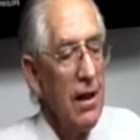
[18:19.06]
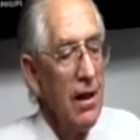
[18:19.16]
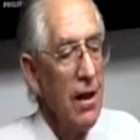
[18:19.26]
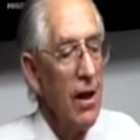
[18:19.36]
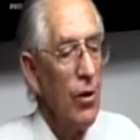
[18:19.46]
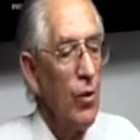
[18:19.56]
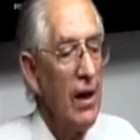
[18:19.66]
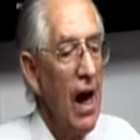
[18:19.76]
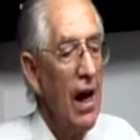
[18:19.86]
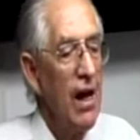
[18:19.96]
you know, with
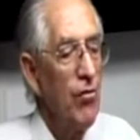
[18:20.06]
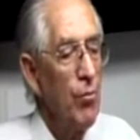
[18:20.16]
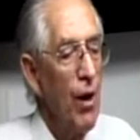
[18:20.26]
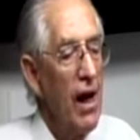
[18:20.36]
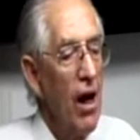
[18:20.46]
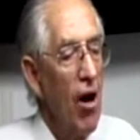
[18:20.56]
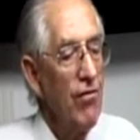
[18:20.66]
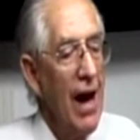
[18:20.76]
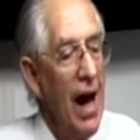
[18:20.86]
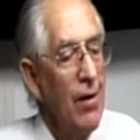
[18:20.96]
the unleavened bread
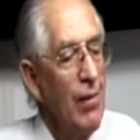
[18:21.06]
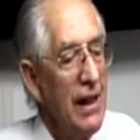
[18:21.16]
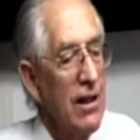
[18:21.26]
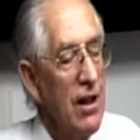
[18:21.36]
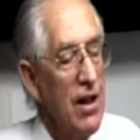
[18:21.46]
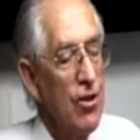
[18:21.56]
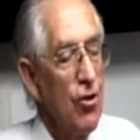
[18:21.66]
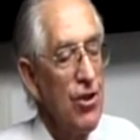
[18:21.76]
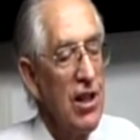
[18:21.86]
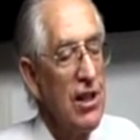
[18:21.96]
of unmixedness
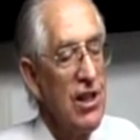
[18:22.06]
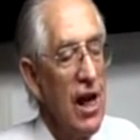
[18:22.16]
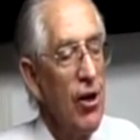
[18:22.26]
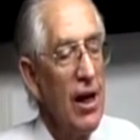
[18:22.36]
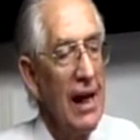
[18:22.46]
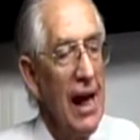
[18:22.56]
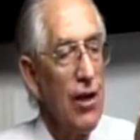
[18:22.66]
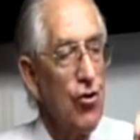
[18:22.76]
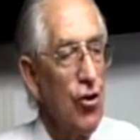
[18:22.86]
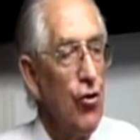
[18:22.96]
or sincerity
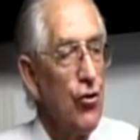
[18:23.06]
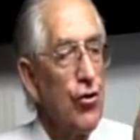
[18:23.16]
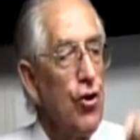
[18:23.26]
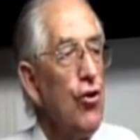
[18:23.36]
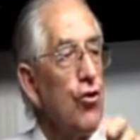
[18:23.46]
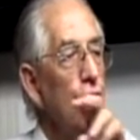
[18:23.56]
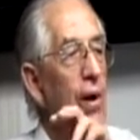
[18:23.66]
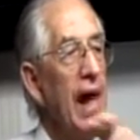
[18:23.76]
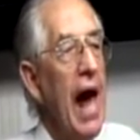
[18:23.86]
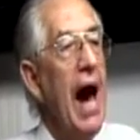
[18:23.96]
and truth. Truth
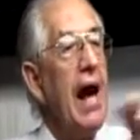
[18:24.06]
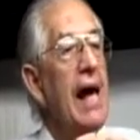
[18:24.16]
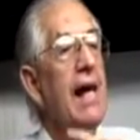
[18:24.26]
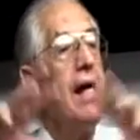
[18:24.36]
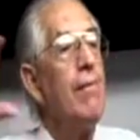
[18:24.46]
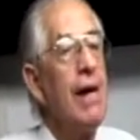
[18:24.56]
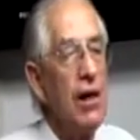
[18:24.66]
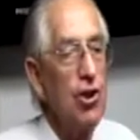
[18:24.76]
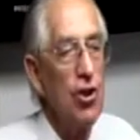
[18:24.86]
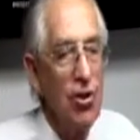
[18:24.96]
without any
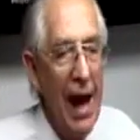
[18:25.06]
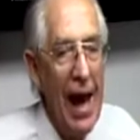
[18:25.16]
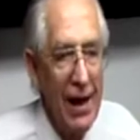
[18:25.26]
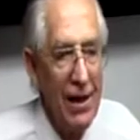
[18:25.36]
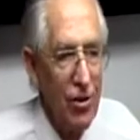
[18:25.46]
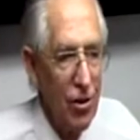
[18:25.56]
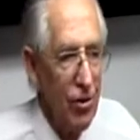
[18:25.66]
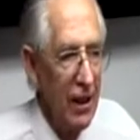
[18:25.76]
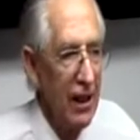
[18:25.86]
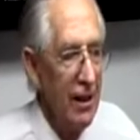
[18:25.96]
mixture added
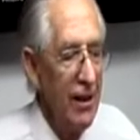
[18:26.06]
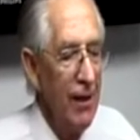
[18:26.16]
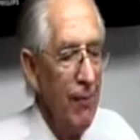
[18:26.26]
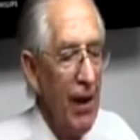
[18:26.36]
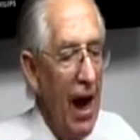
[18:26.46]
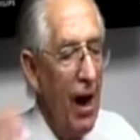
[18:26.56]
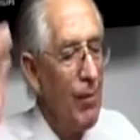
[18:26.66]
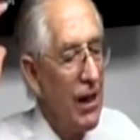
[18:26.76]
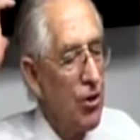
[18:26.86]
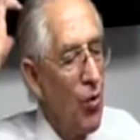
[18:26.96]
to it. Now, how
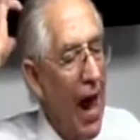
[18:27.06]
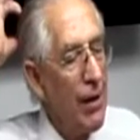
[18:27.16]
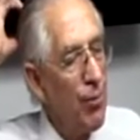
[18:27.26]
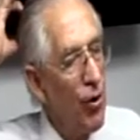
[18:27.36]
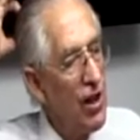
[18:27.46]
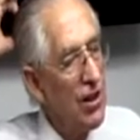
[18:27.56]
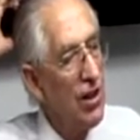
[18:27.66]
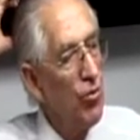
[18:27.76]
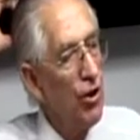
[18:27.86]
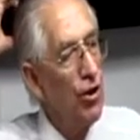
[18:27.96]
much rat
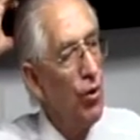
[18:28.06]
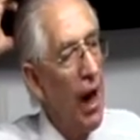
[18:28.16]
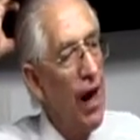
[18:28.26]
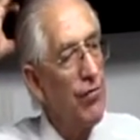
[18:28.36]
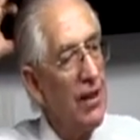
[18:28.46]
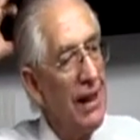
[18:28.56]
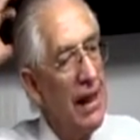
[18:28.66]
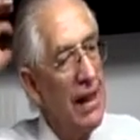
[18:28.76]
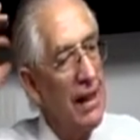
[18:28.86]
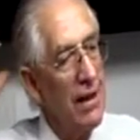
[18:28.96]
poison would you have to
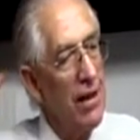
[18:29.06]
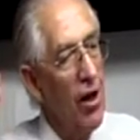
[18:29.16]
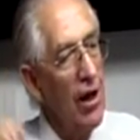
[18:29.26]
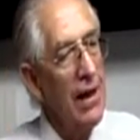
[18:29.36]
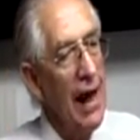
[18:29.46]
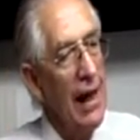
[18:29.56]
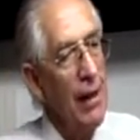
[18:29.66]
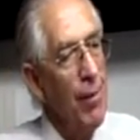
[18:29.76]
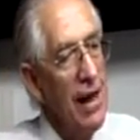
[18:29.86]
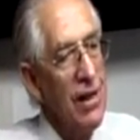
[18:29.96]
eat on a daily
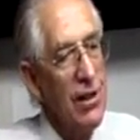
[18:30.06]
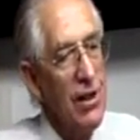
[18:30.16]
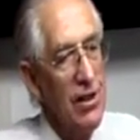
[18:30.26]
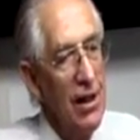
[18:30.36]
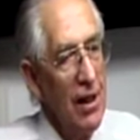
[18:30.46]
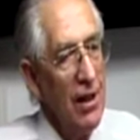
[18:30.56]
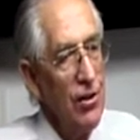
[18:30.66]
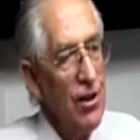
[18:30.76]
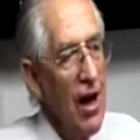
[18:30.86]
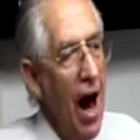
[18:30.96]
basis
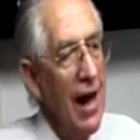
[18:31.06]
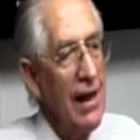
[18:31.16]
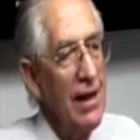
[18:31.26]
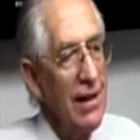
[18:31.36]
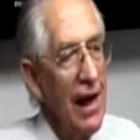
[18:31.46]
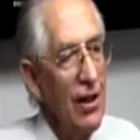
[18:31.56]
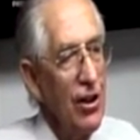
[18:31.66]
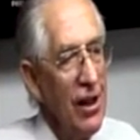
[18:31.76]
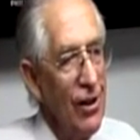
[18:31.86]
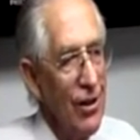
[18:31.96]
to die in 10
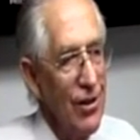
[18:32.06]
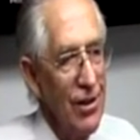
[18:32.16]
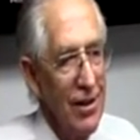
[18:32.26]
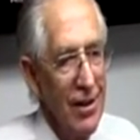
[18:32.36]
years?